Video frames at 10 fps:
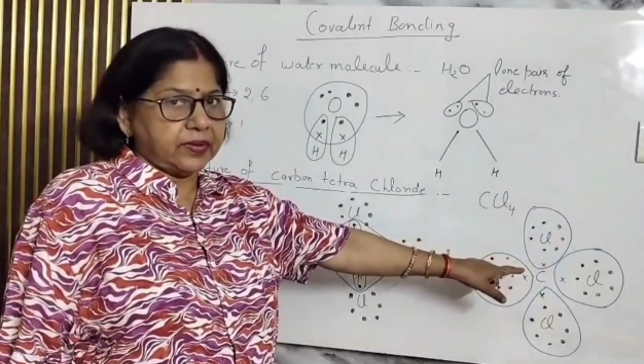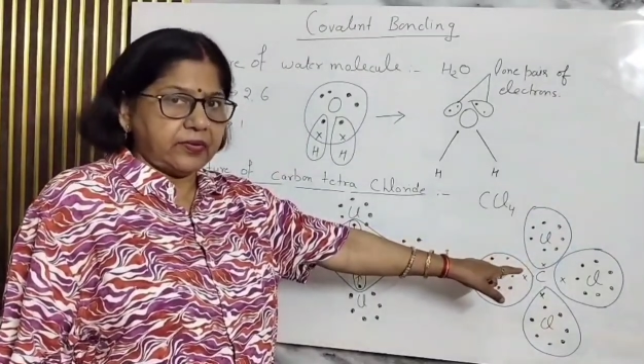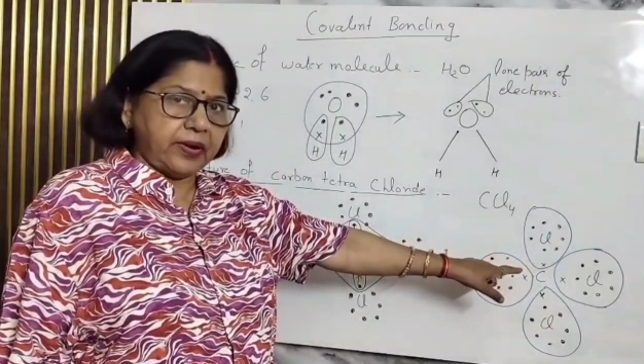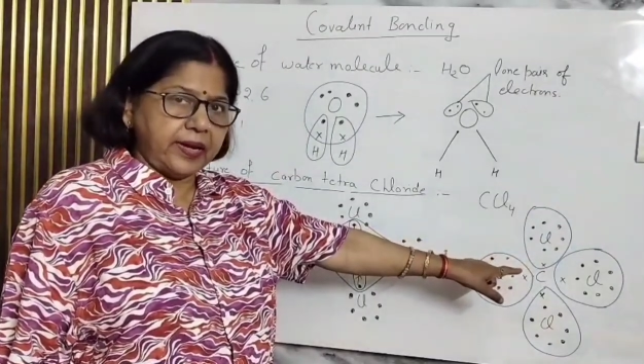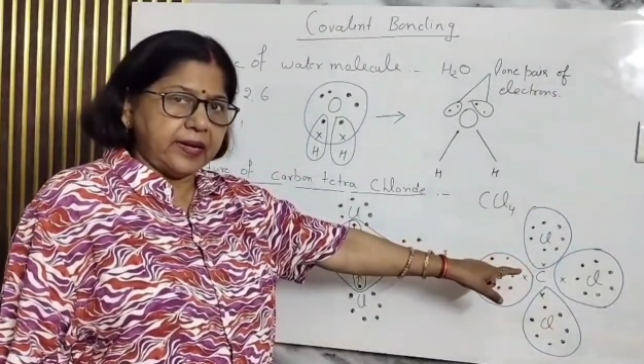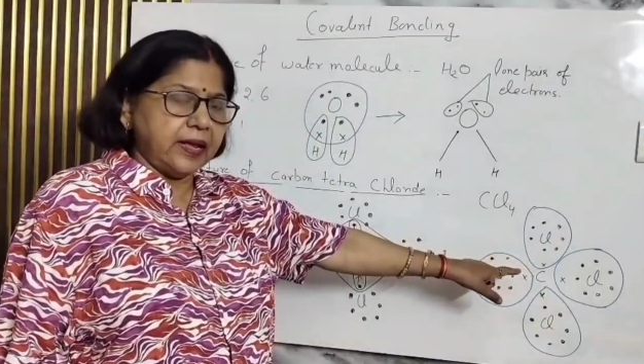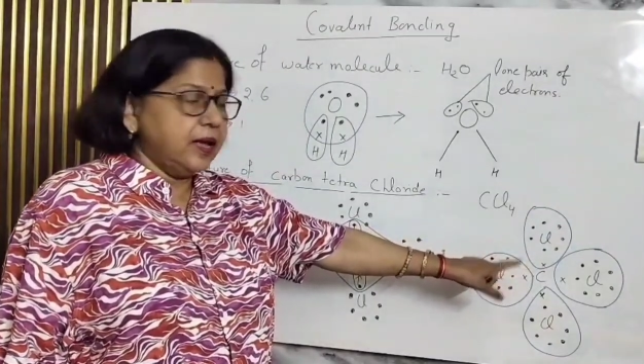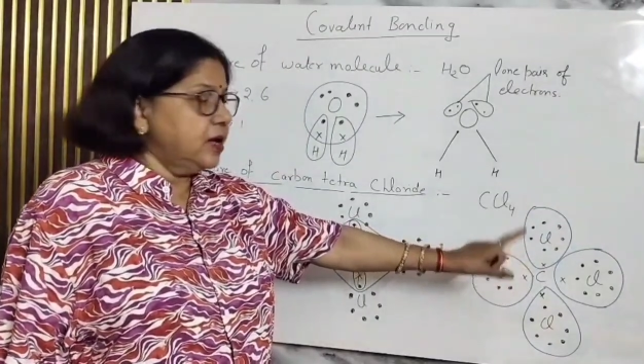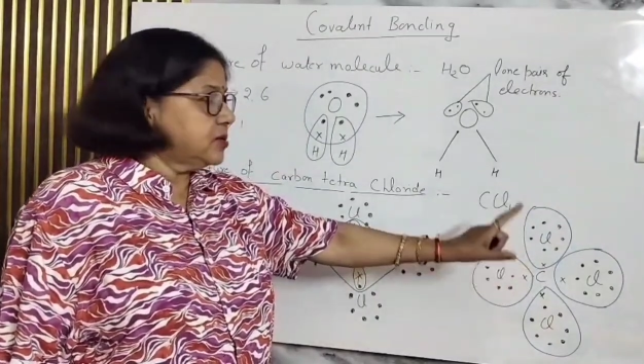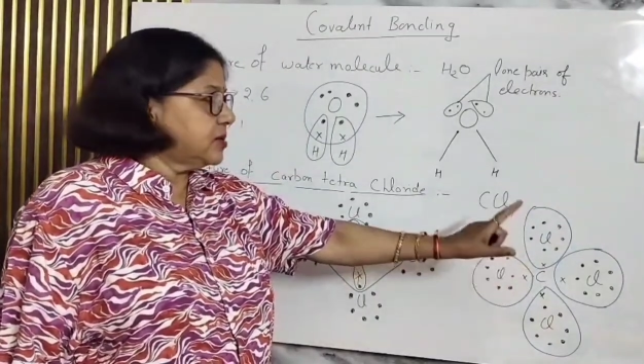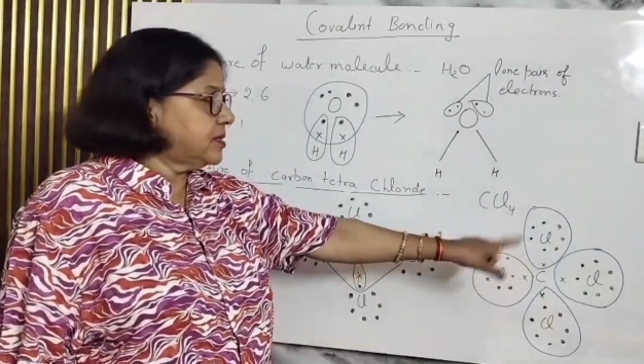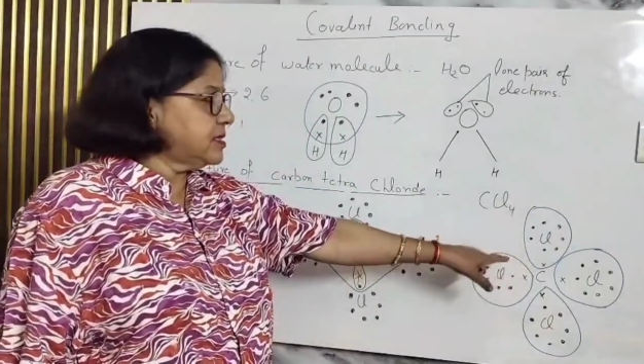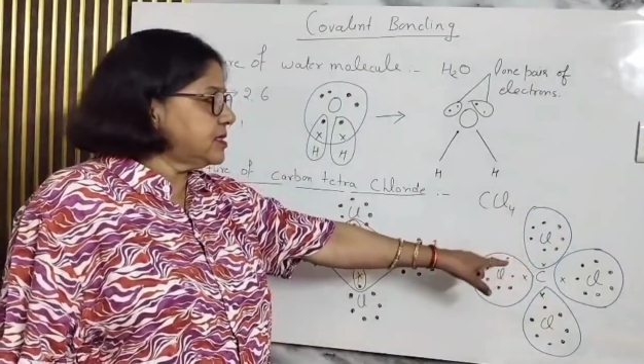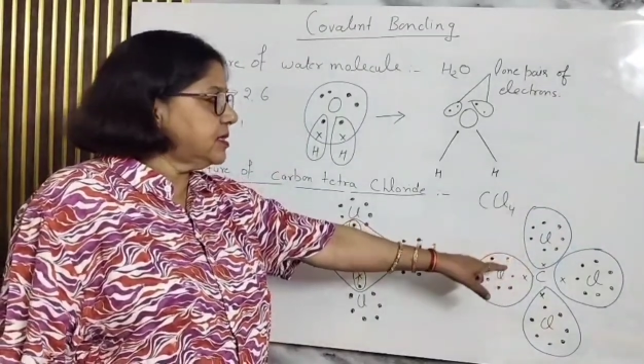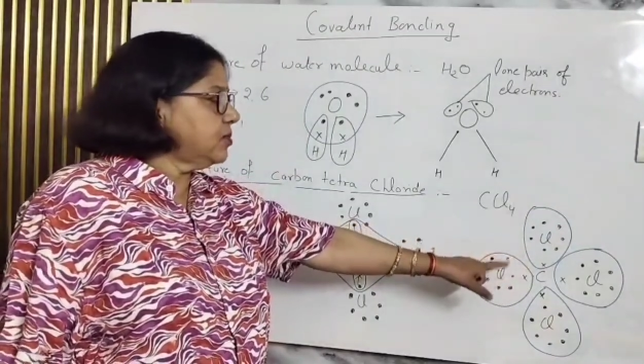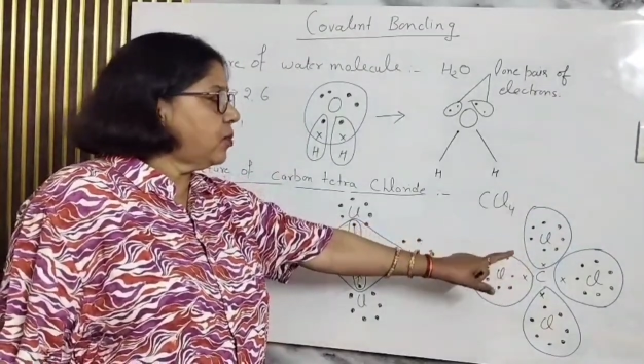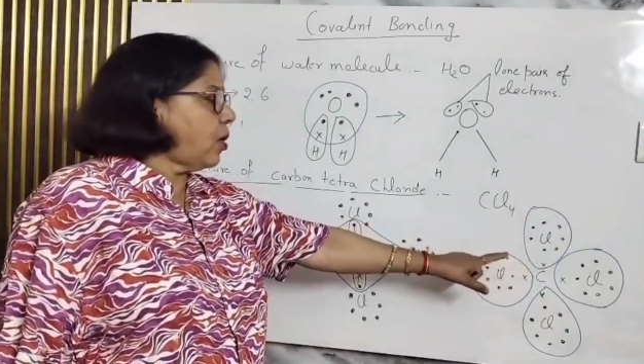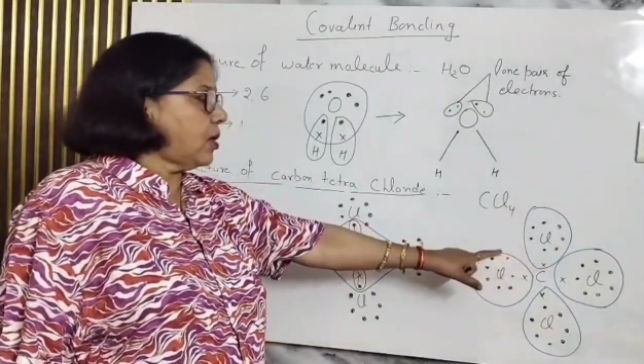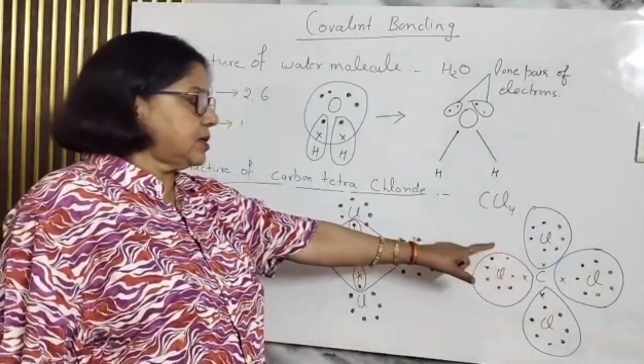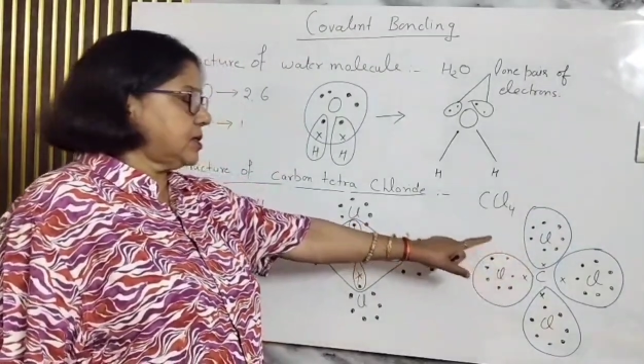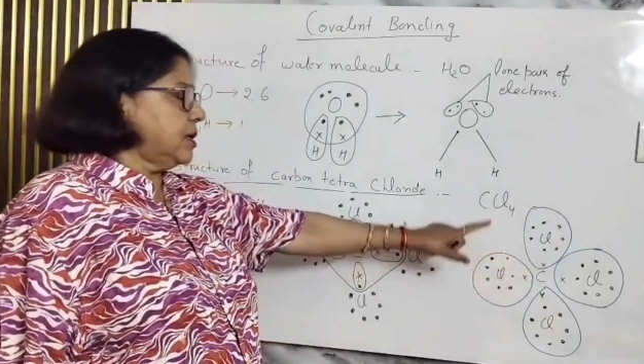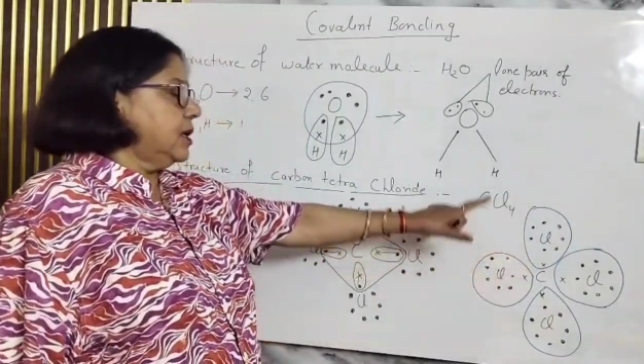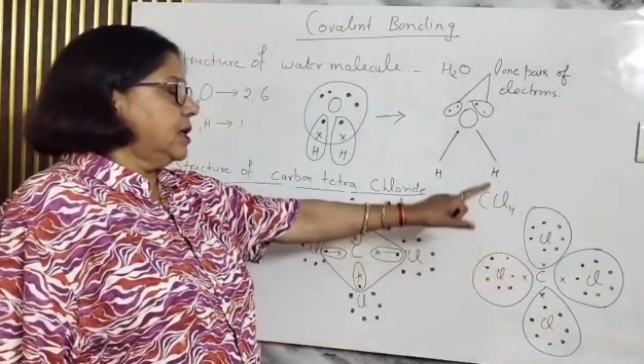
Right? So this is what